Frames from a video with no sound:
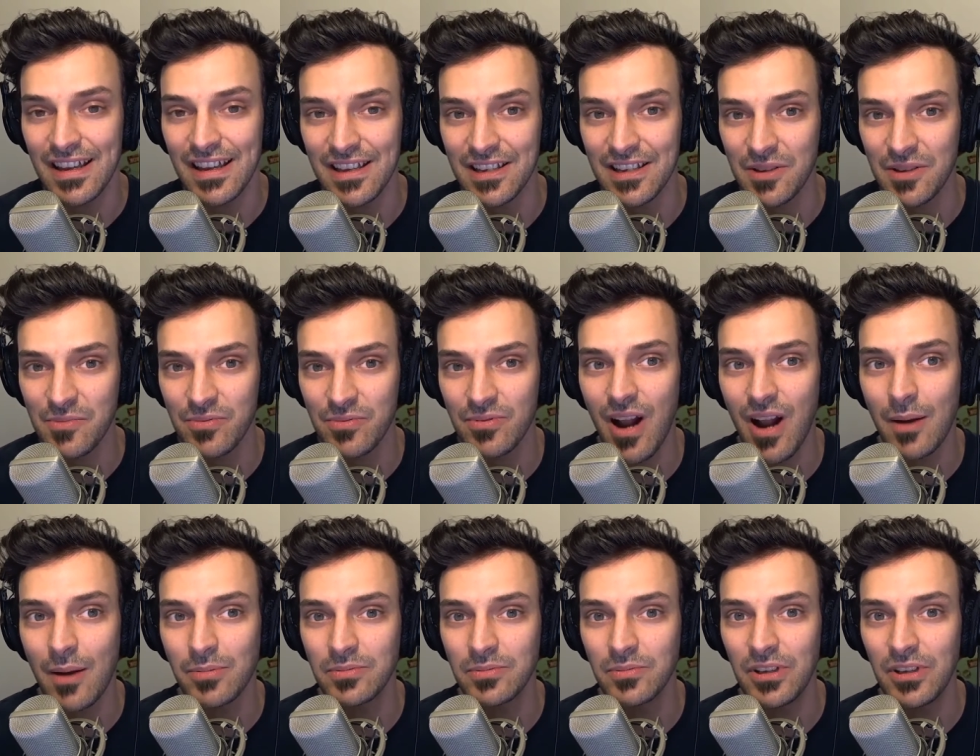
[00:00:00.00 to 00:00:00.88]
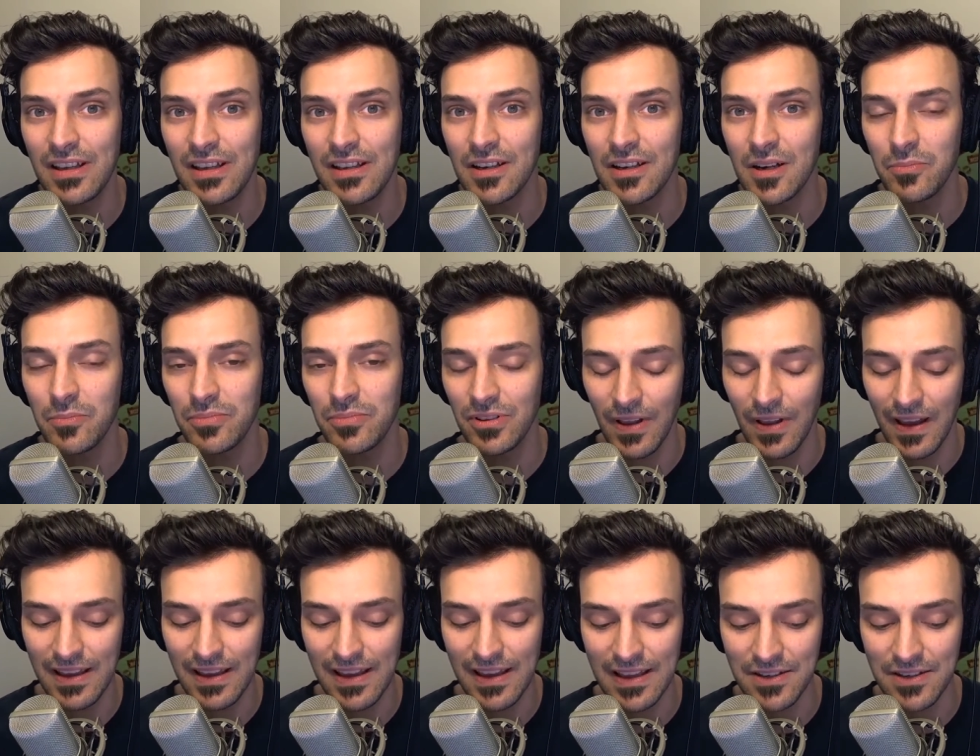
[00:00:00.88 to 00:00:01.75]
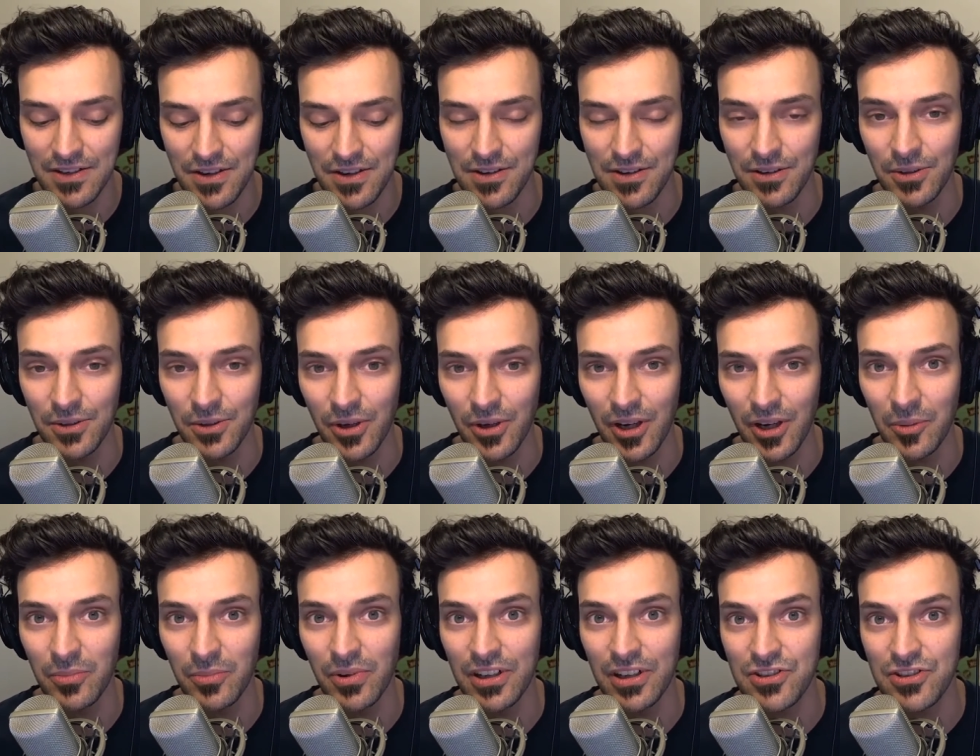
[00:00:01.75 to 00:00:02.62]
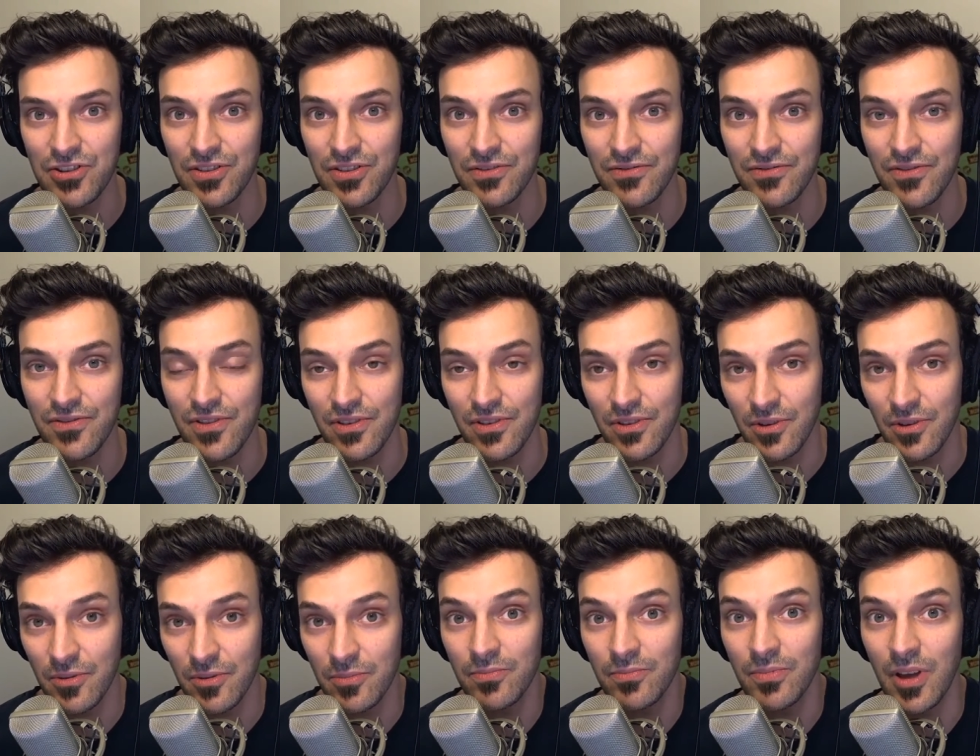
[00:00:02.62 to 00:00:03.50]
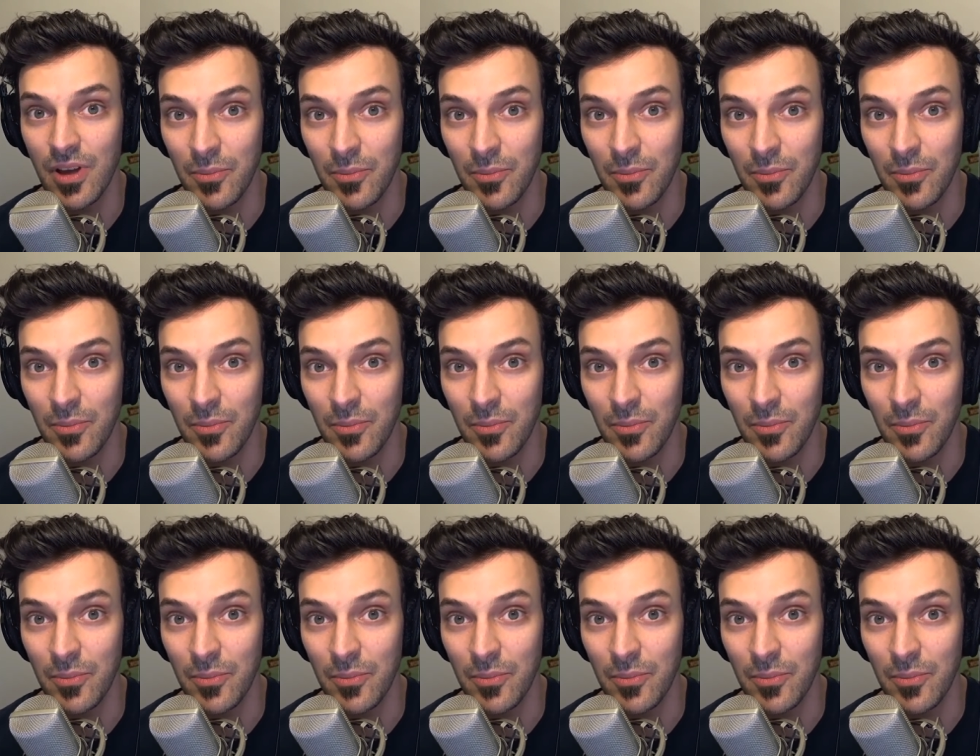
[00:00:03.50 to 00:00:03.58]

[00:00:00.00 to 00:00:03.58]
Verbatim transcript: is probably going to play into a bunch of the